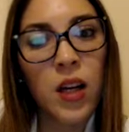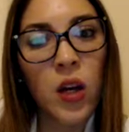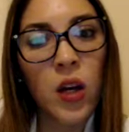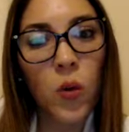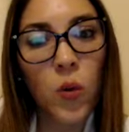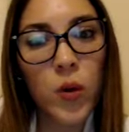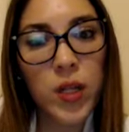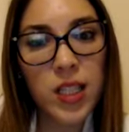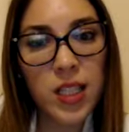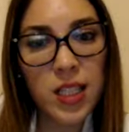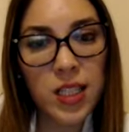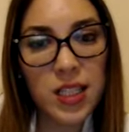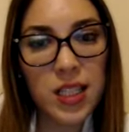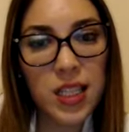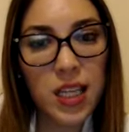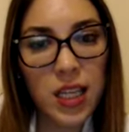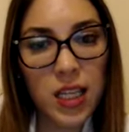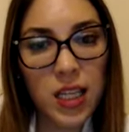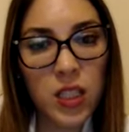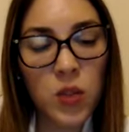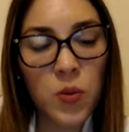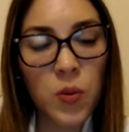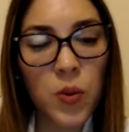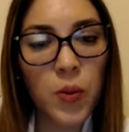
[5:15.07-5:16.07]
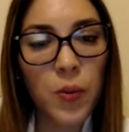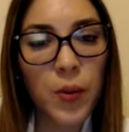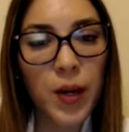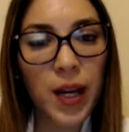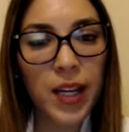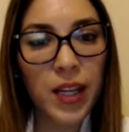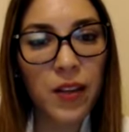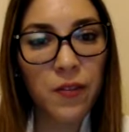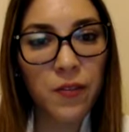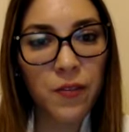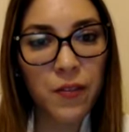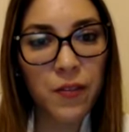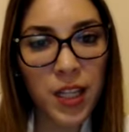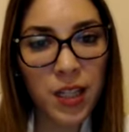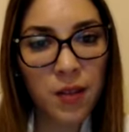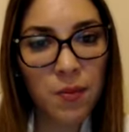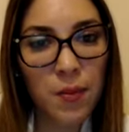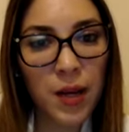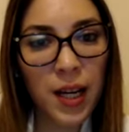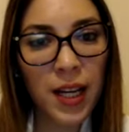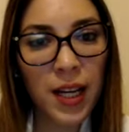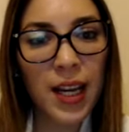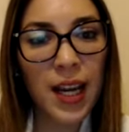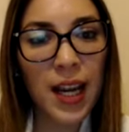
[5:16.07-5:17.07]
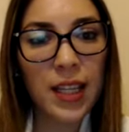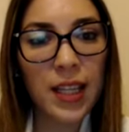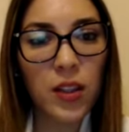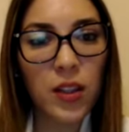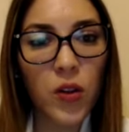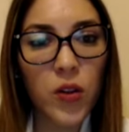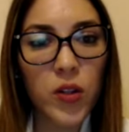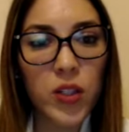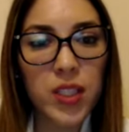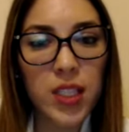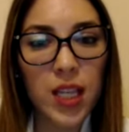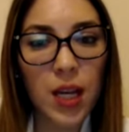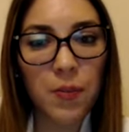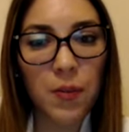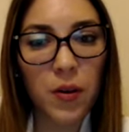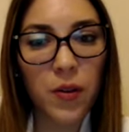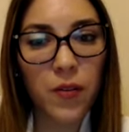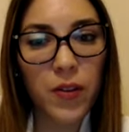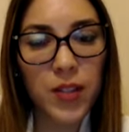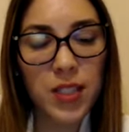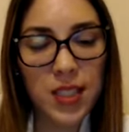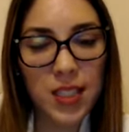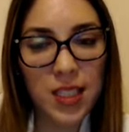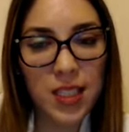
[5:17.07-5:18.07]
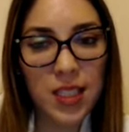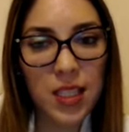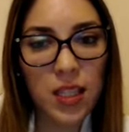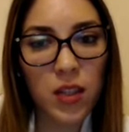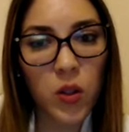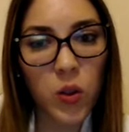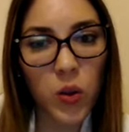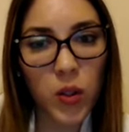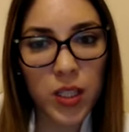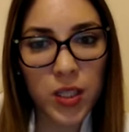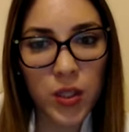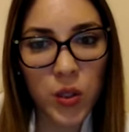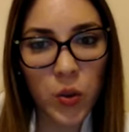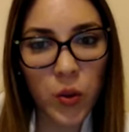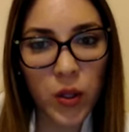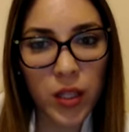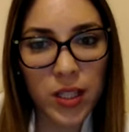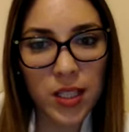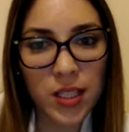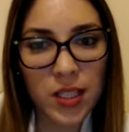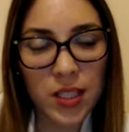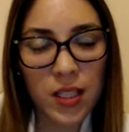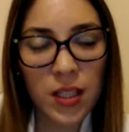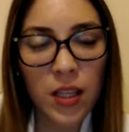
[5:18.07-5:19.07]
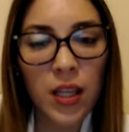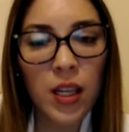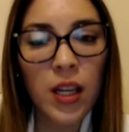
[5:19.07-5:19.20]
which is key to providing feedback and other type of assistance to students.